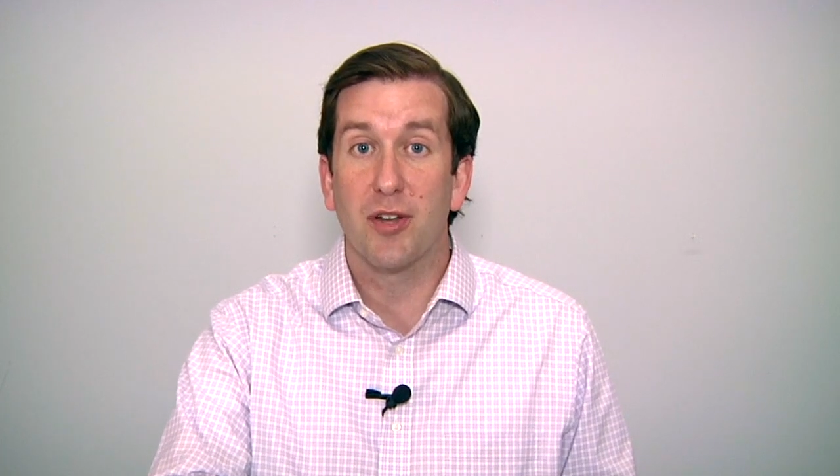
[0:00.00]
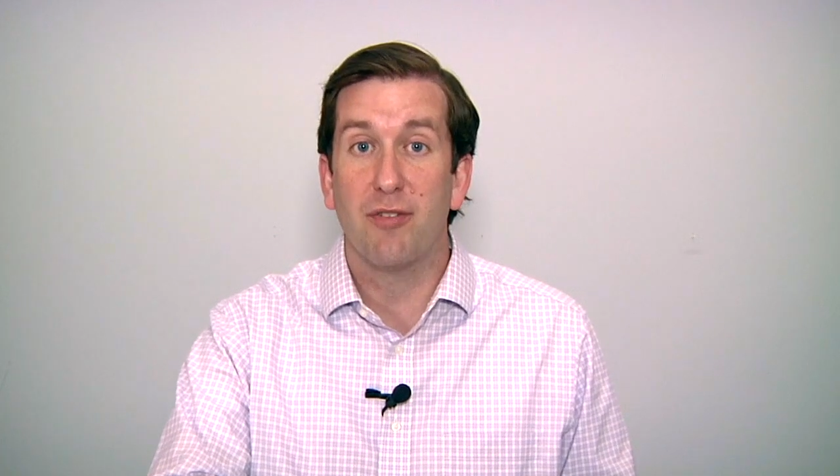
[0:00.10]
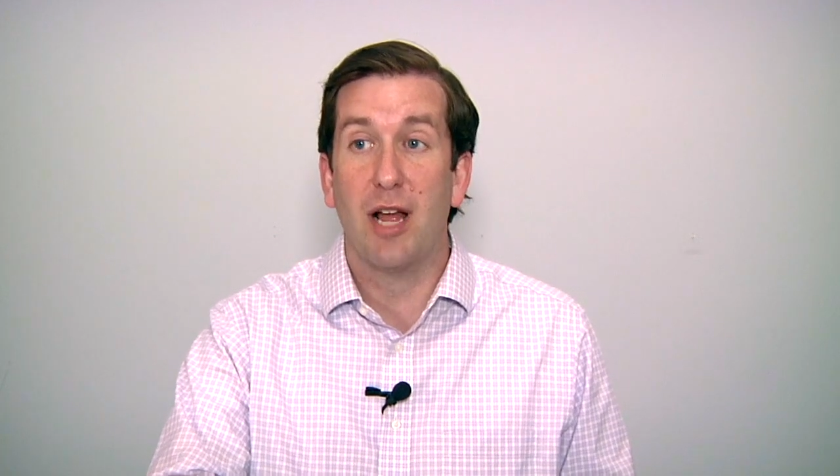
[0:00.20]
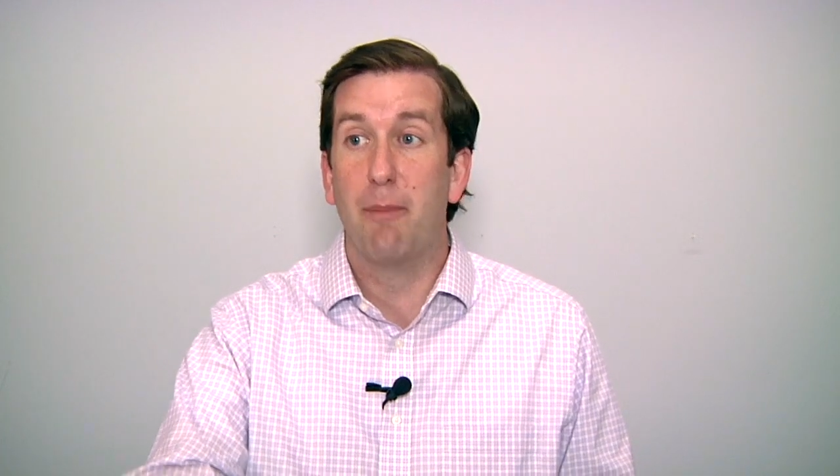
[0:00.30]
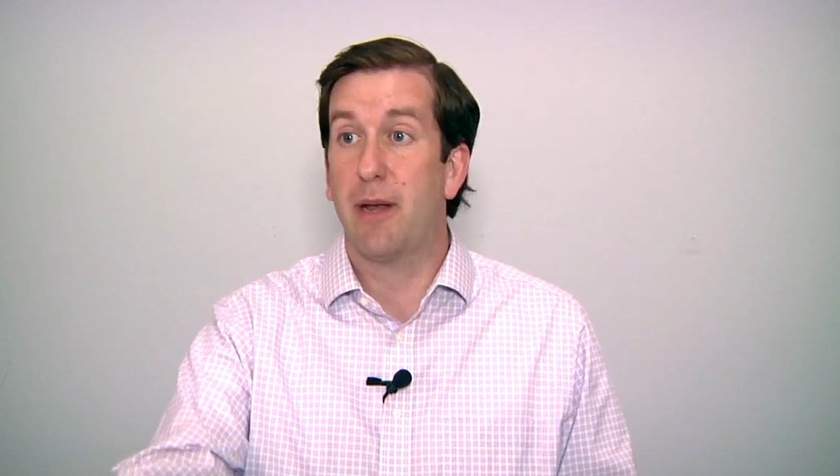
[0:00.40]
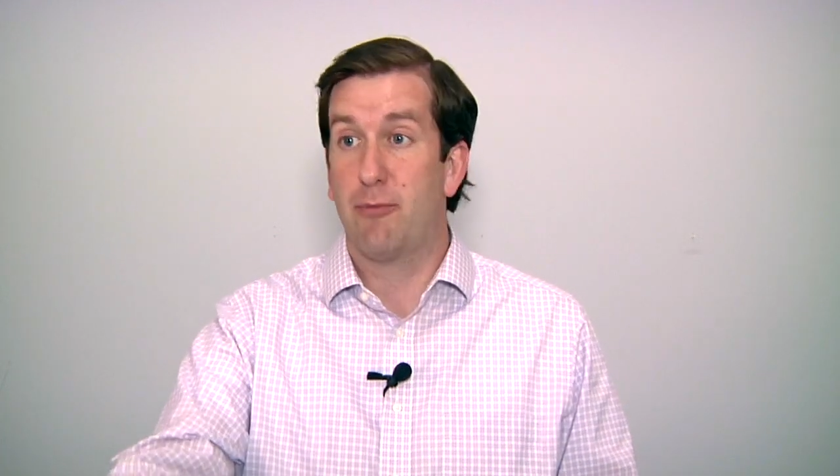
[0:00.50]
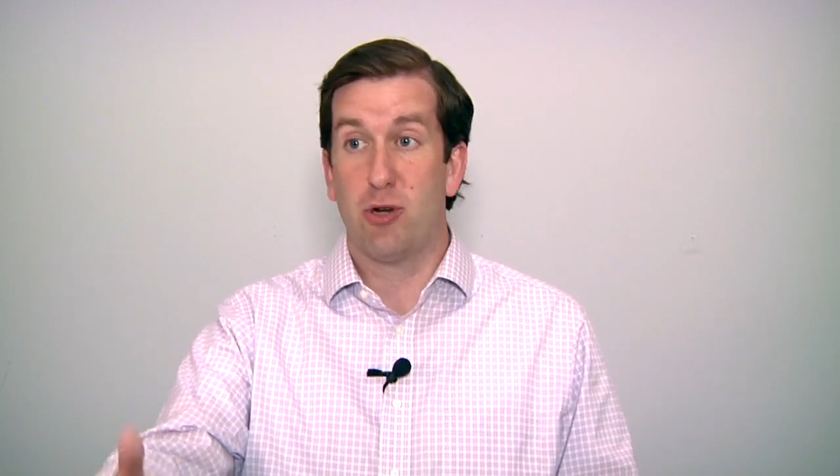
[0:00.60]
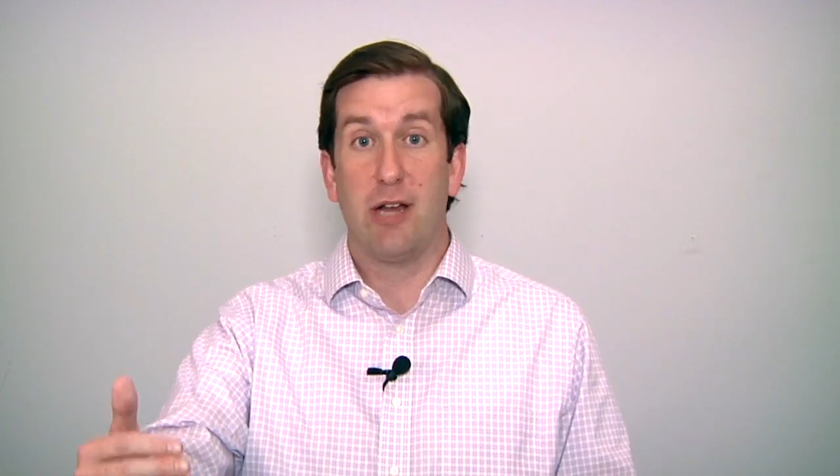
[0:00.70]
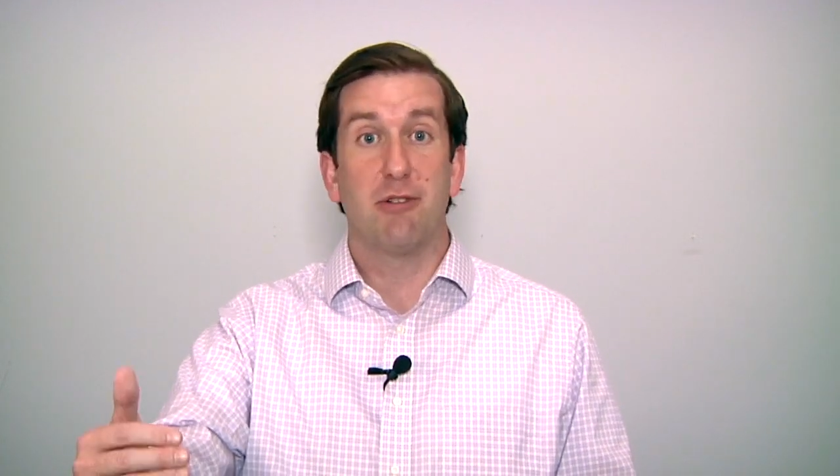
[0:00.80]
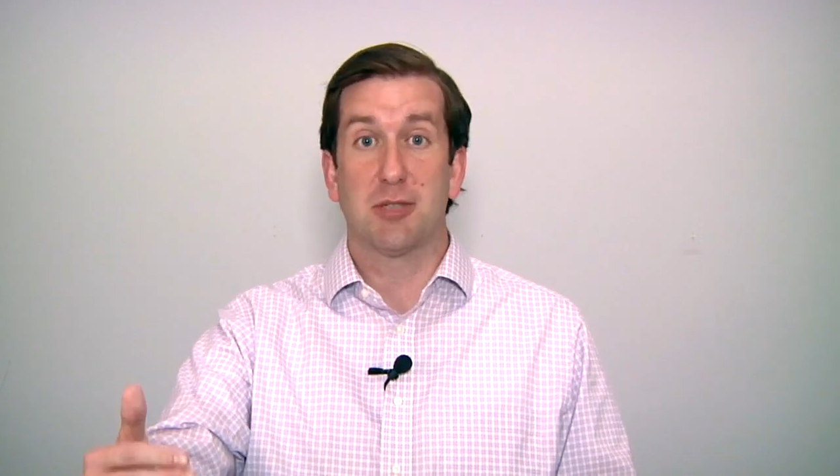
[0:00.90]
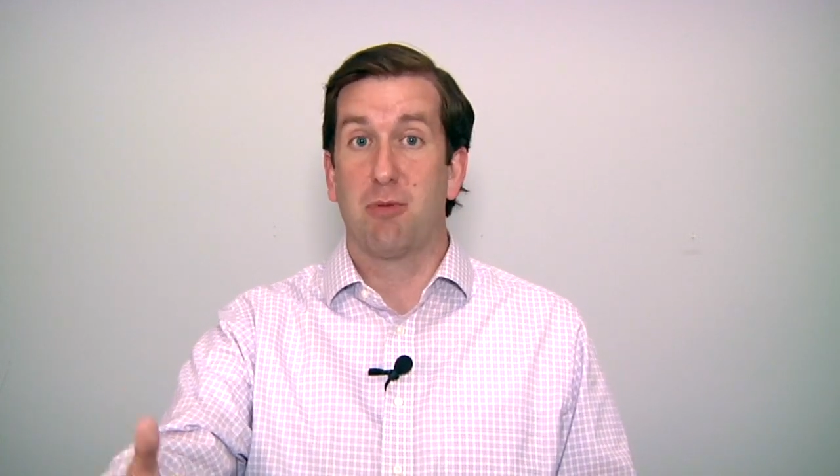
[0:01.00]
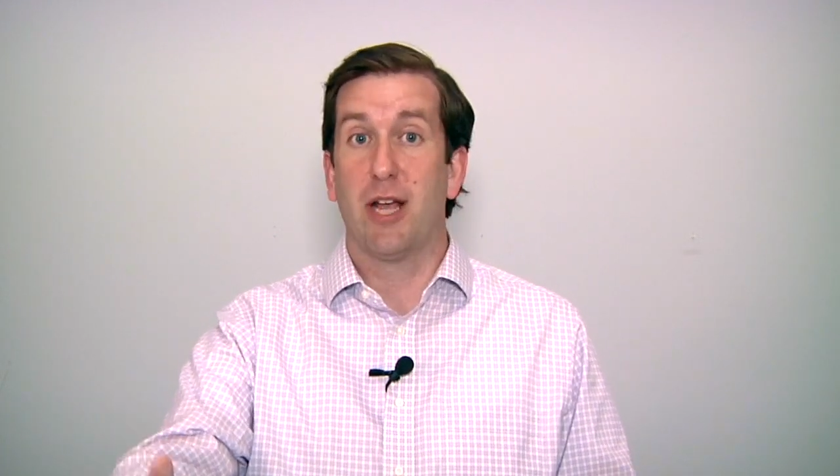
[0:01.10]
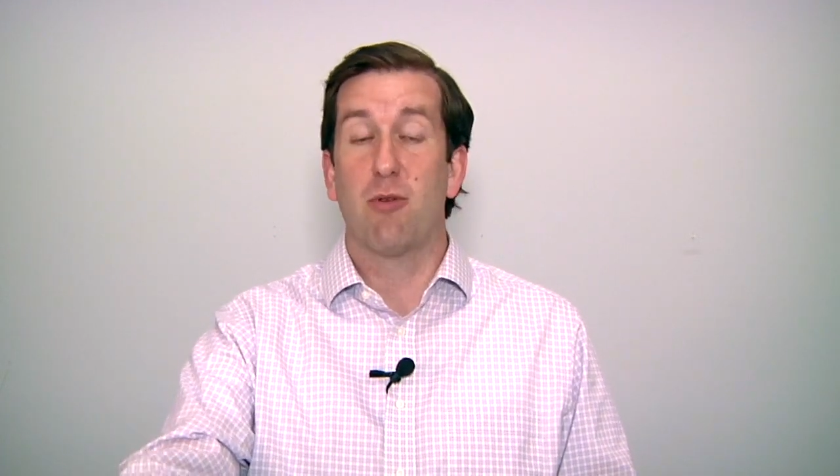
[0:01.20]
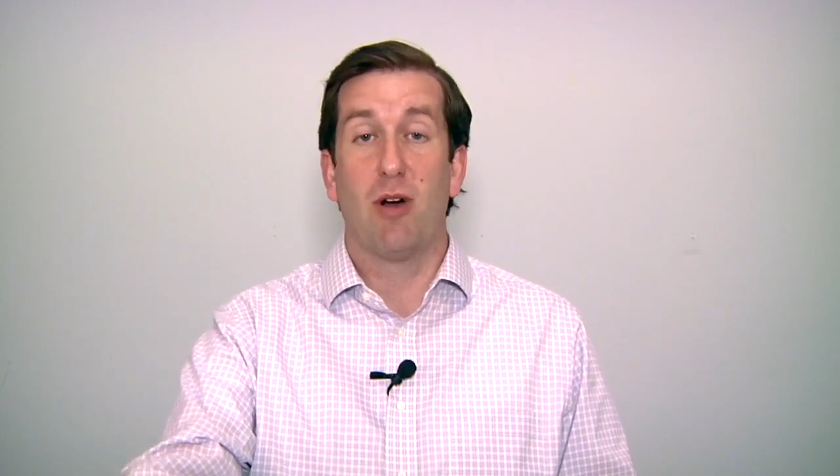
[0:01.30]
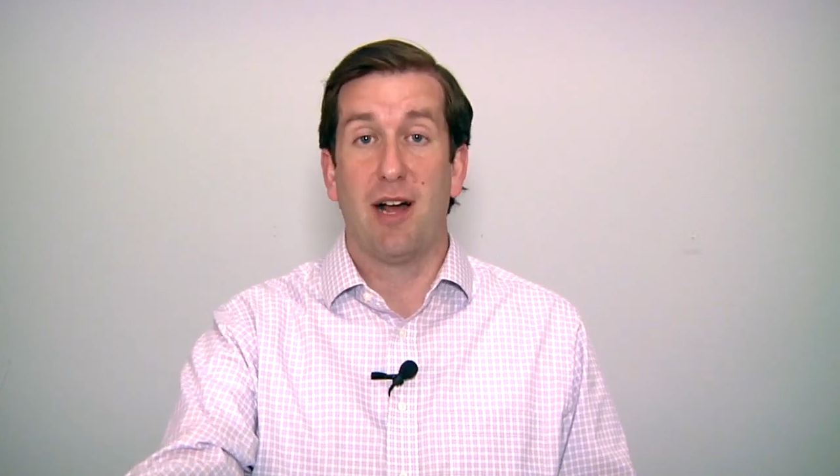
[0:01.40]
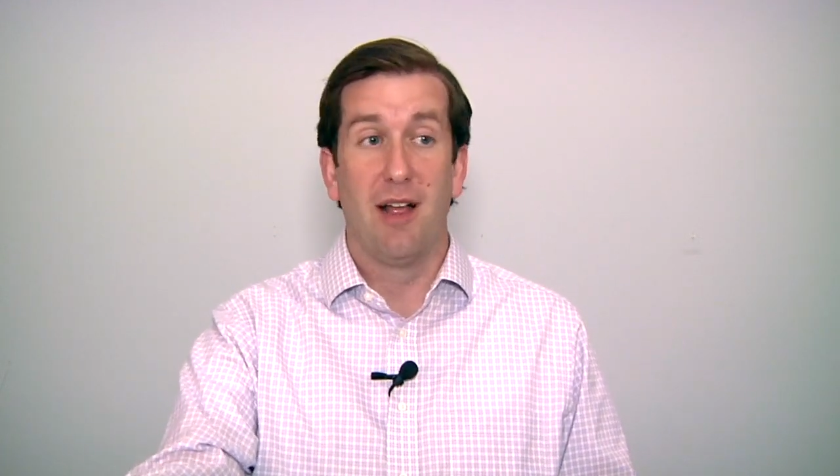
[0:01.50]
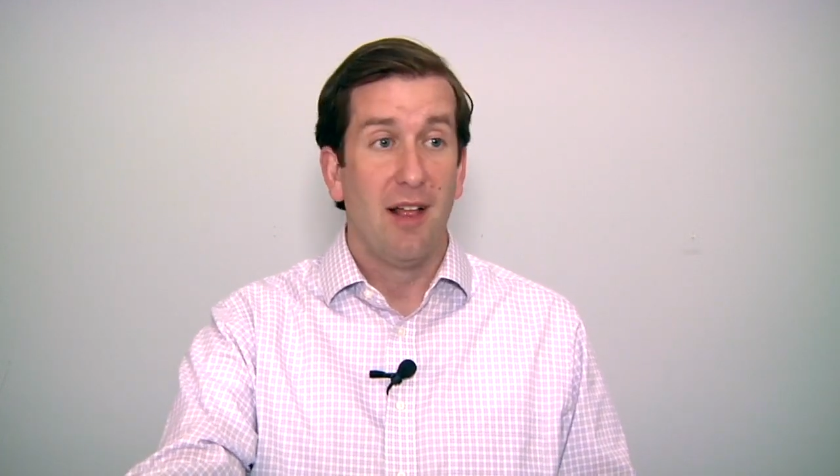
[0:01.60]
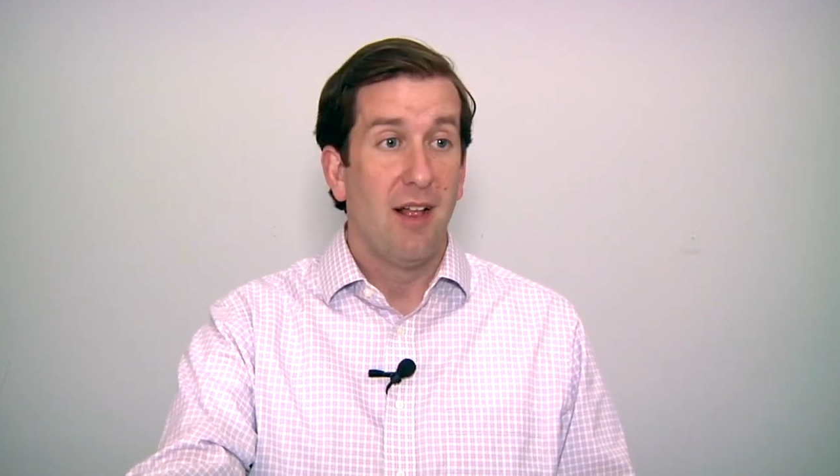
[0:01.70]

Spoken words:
that have happened. I'm trying to explain why